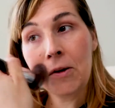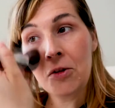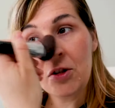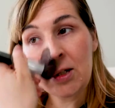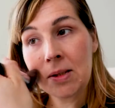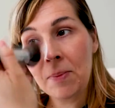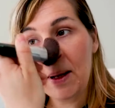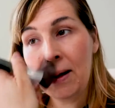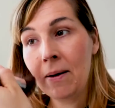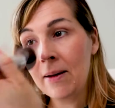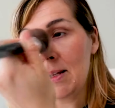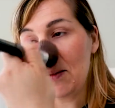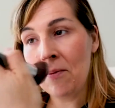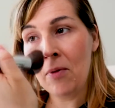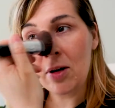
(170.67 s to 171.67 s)
just
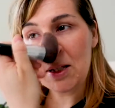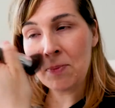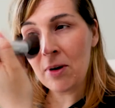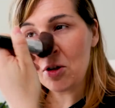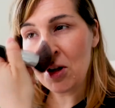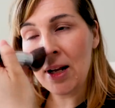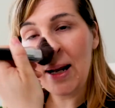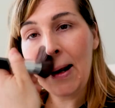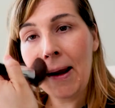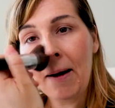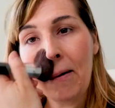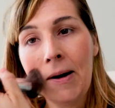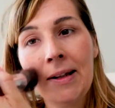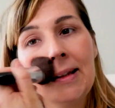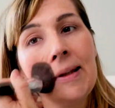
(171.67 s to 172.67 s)
because, well, especially
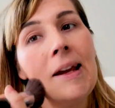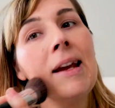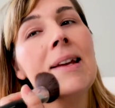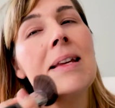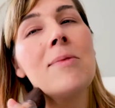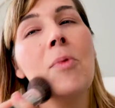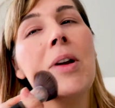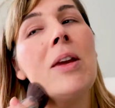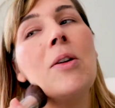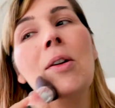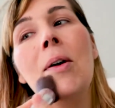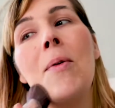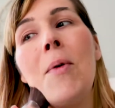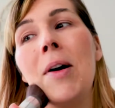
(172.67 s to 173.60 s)
like on days when you don't